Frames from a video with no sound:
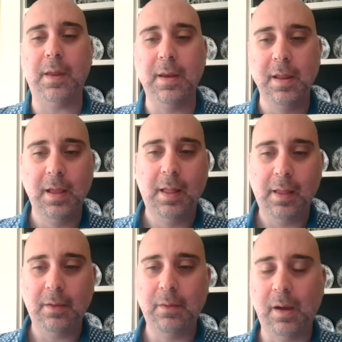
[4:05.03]
than
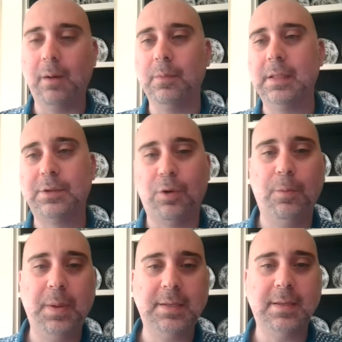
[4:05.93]
um, its
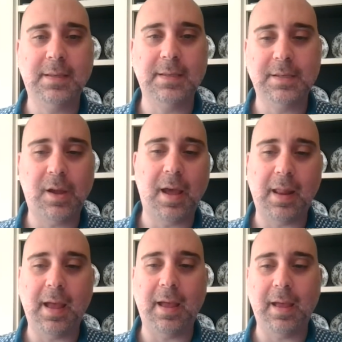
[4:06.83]
core business is
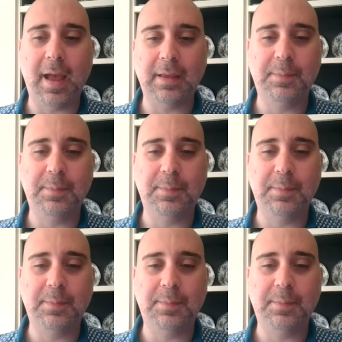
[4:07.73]
not a,